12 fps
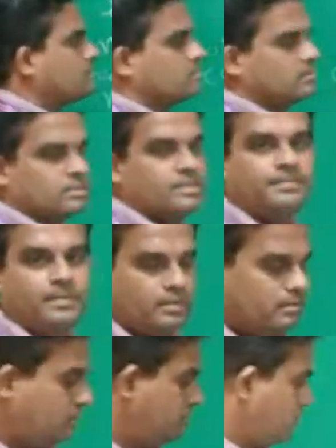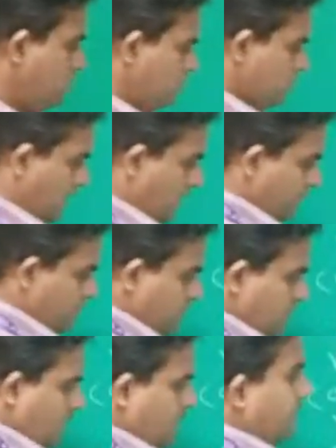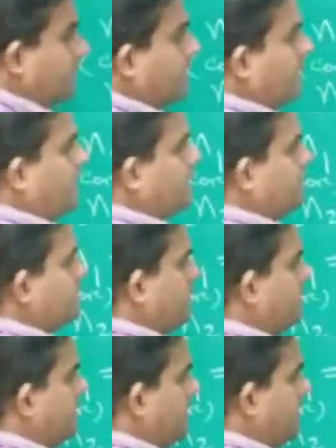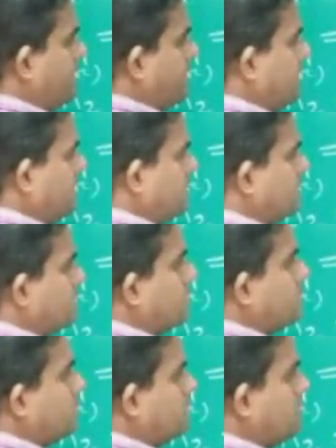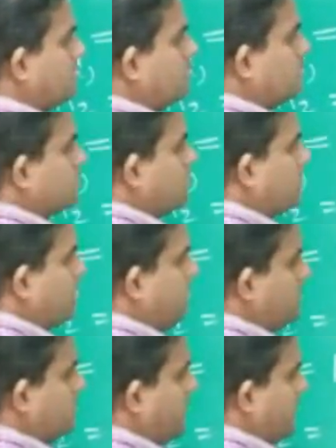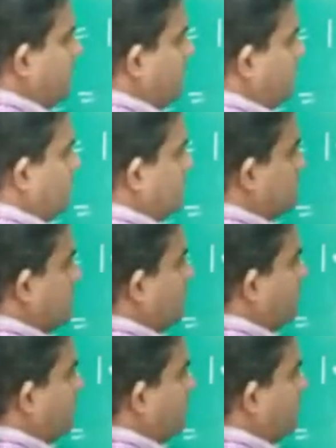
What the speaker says: Simple. So you have your critical angle 79 degrees. So it will be sine inverse of